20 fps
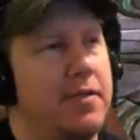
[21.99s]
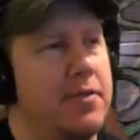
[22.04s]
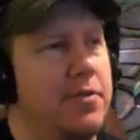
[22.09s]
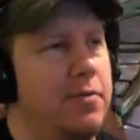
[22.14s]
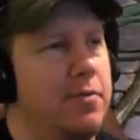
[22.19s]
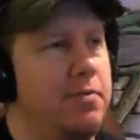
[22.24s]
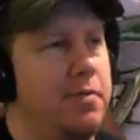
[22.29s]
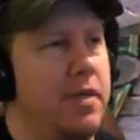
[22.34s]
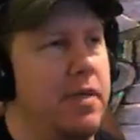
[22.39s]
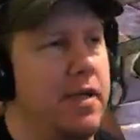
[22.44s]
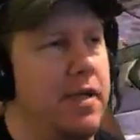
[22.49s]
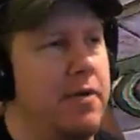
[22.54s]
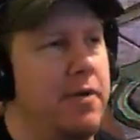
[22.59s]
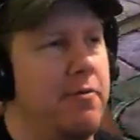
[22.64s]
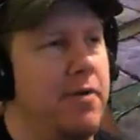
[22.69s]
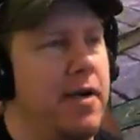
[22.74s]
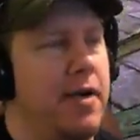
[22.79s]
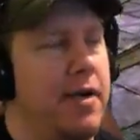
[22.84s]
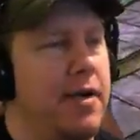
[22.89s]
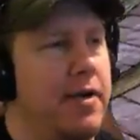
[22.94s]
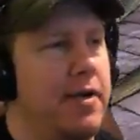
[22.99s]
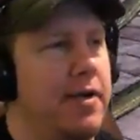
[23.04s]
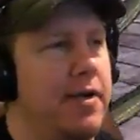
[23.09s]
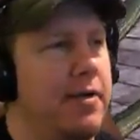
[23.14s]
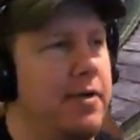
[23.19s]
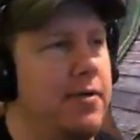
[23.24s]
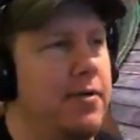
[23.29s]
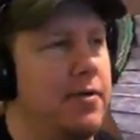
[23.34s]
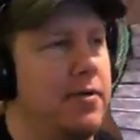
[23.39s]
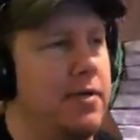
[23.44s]
to play right
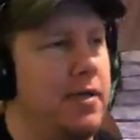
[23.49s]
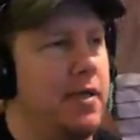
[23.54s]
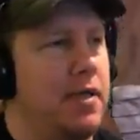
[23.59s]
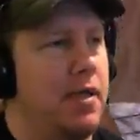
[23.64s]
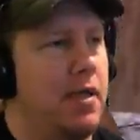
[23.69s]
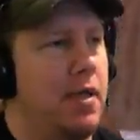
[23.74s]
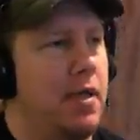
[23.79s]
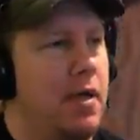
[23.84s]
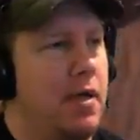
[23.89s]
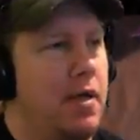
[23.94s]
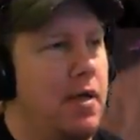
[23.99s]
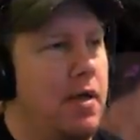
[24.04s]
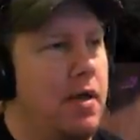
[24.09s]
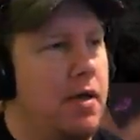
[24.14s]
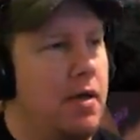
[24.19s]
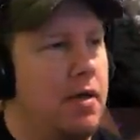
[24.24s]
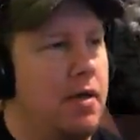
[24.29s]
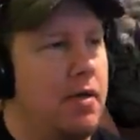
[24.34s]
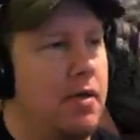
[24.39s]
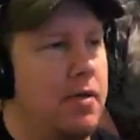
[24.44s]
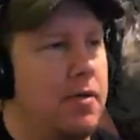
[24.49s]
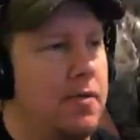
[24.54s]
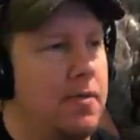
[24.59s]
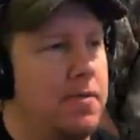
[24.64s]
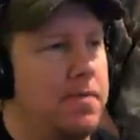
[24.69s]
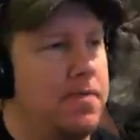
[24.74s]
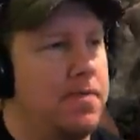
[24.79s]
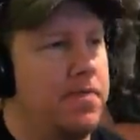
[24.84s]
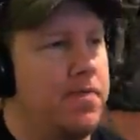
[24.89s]
now. Uh,